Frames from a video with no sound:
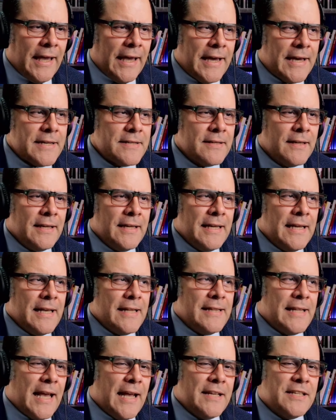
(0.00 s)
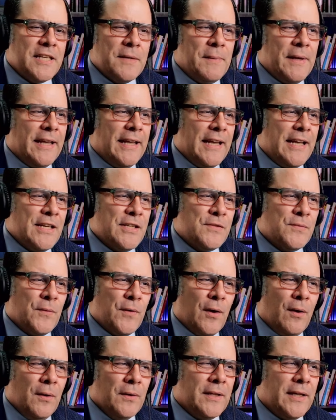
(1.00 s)
And then she begins
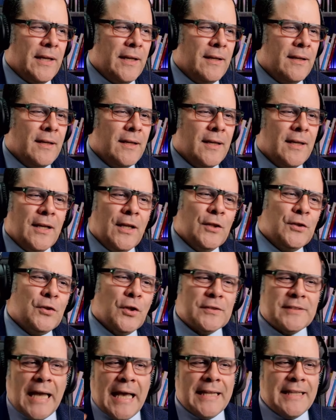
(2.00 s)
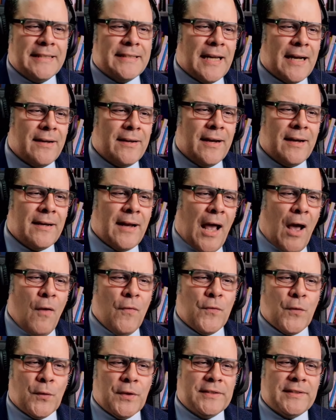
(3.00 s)
with all the totalitarian,
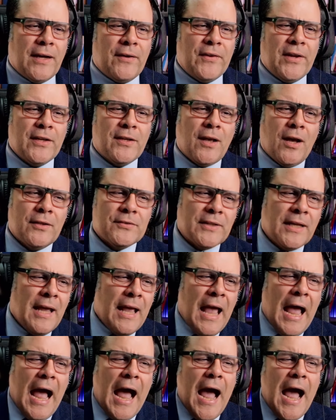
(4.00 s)
authoritarian country.